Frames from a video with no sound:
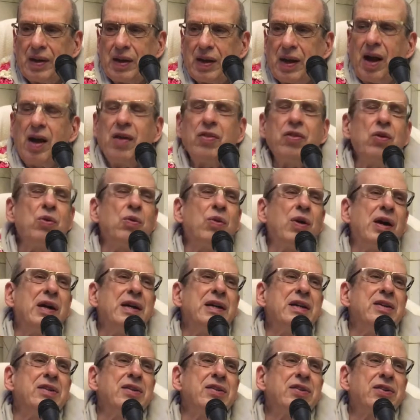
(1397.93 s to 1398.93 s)

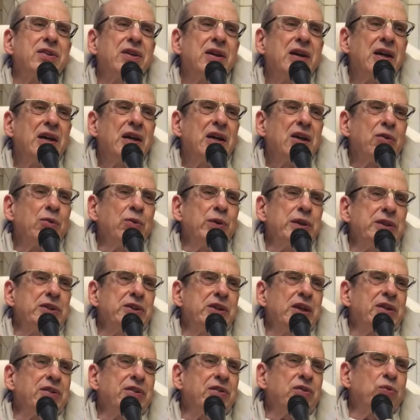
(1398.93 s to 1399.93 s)
Otherwise, we
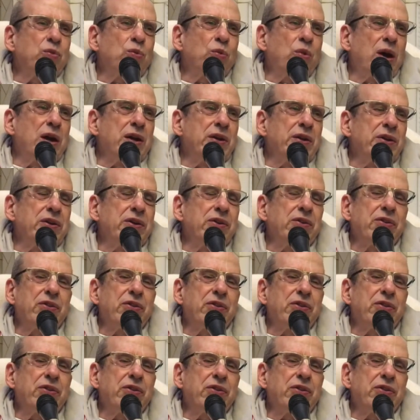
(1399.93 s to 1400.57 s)
just wander